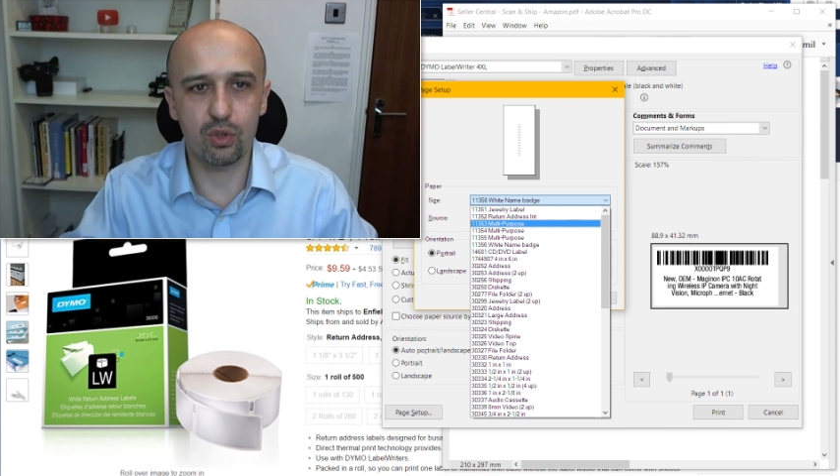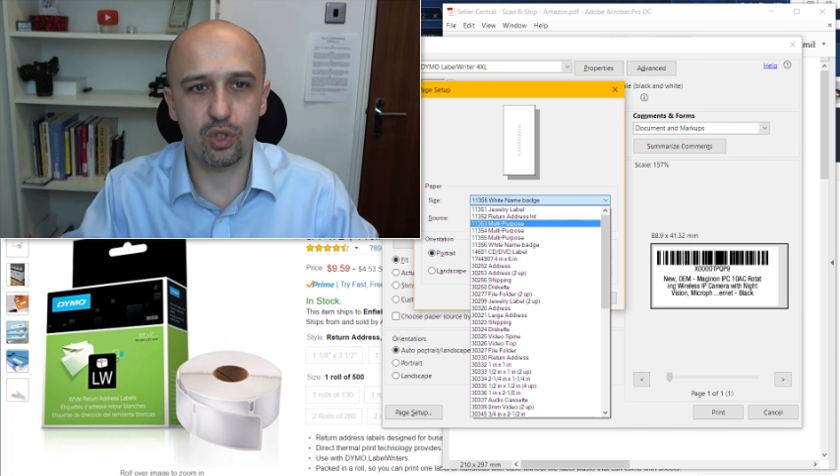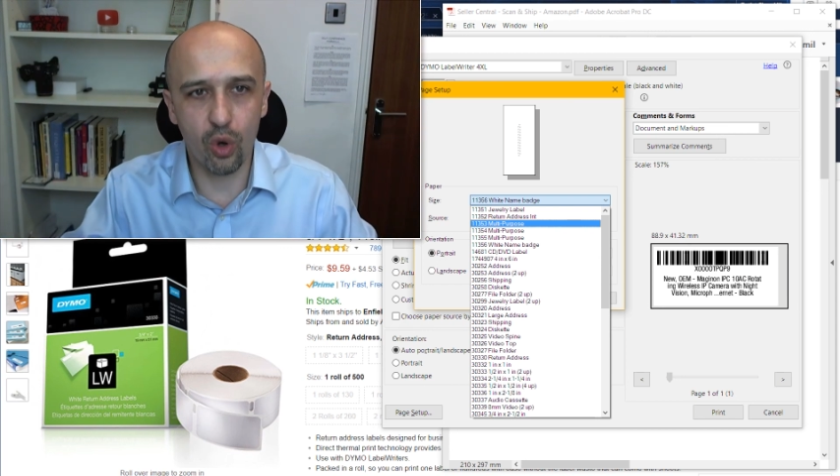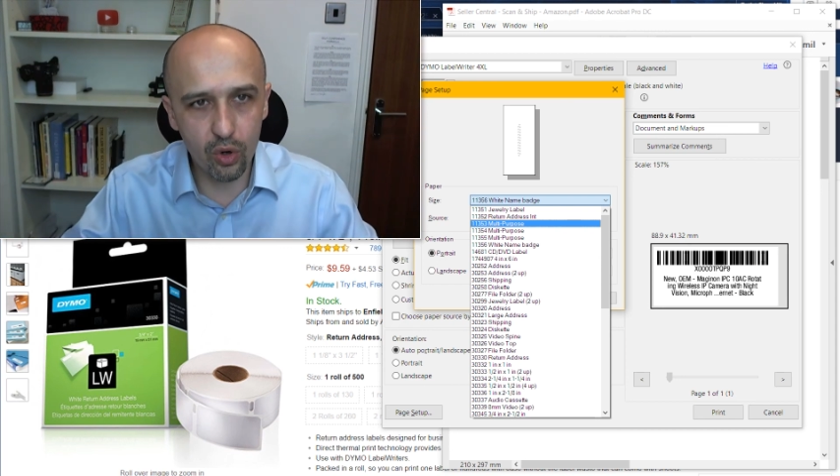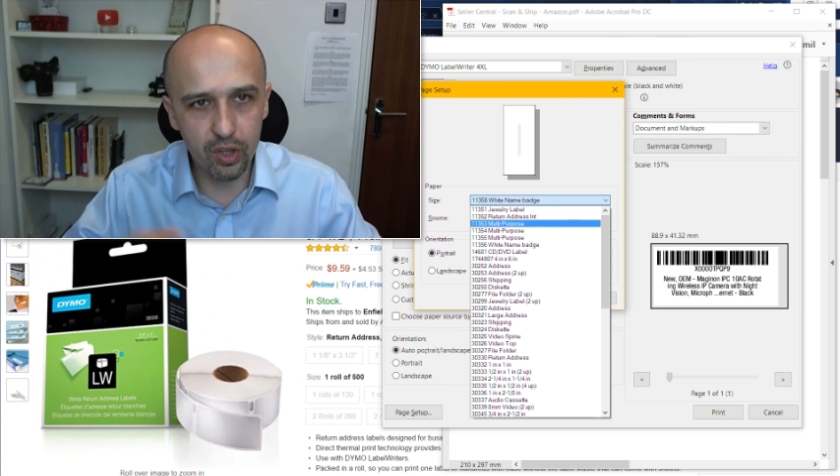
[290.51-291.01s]

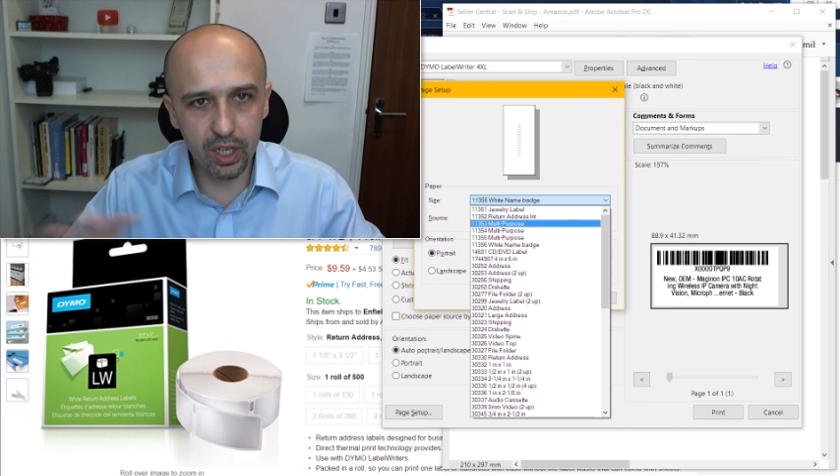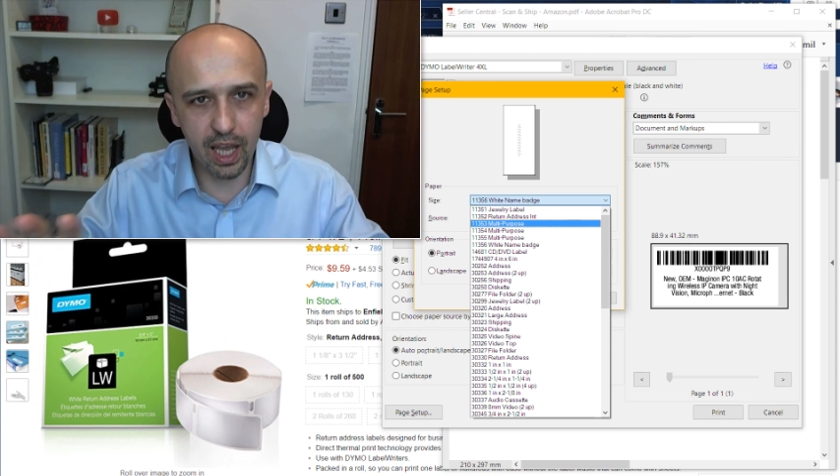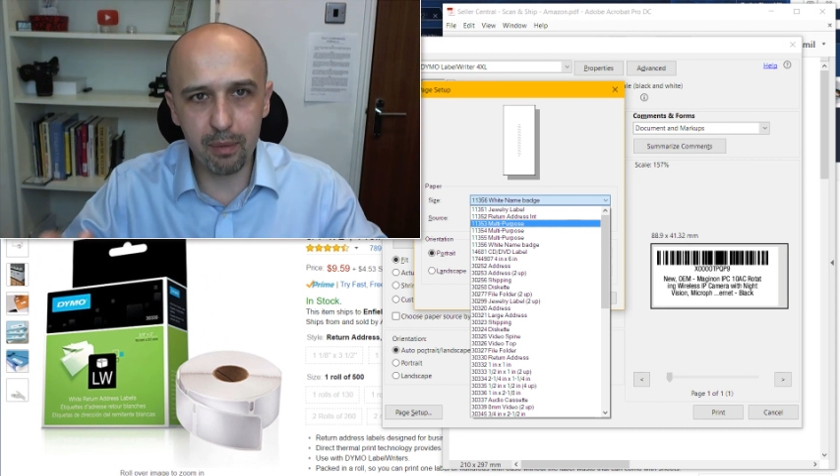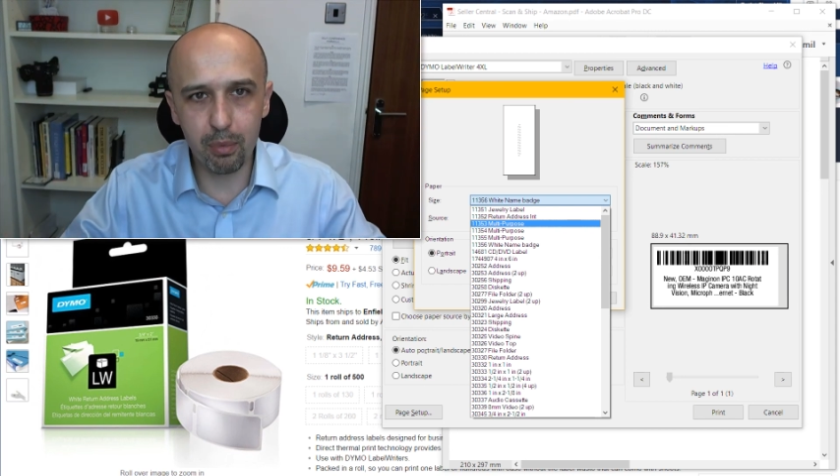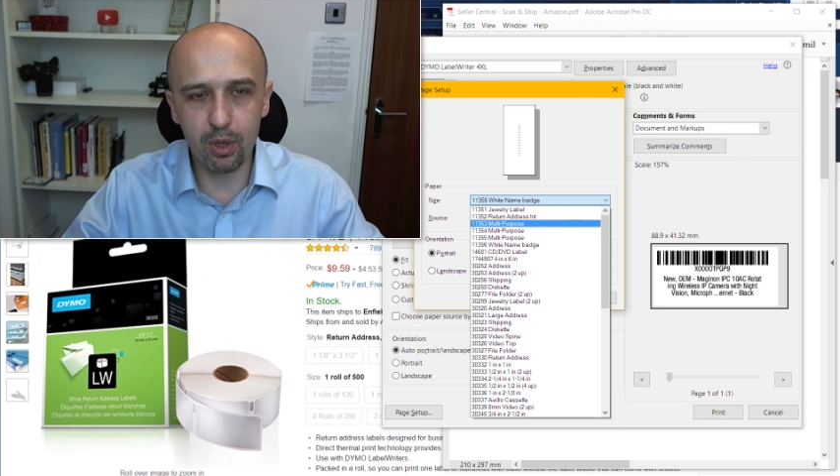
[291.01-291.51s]
So all the
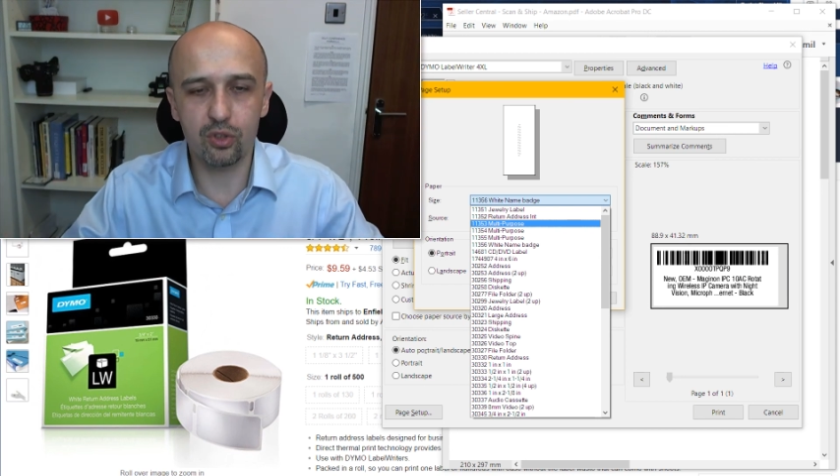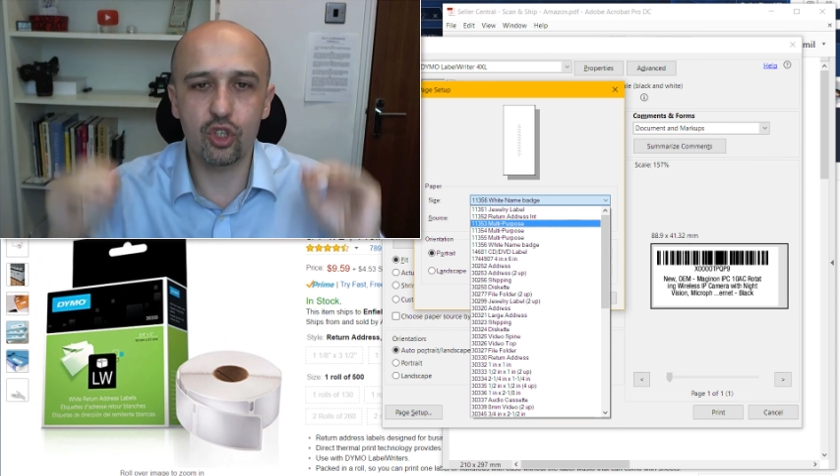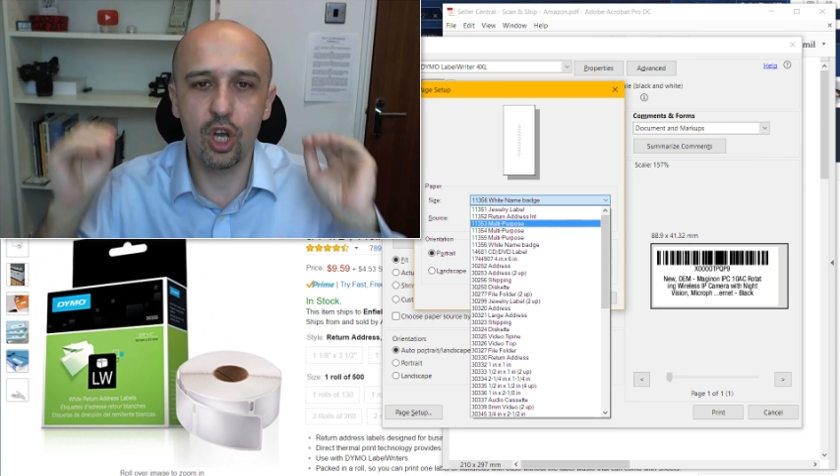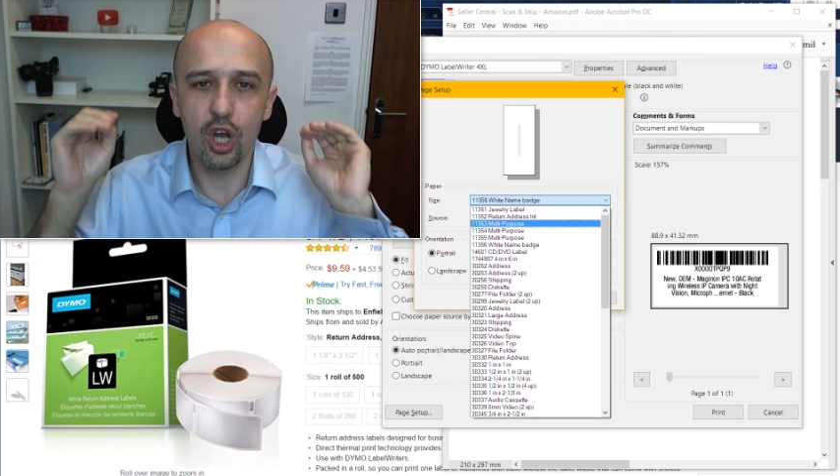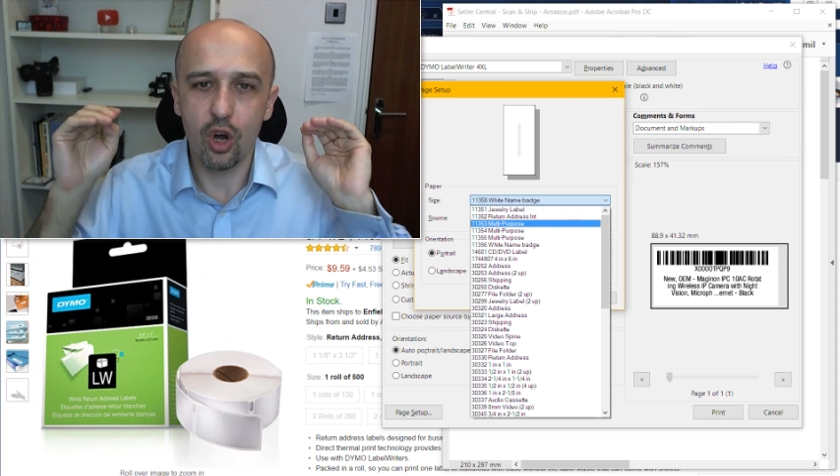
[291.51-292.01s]
labels,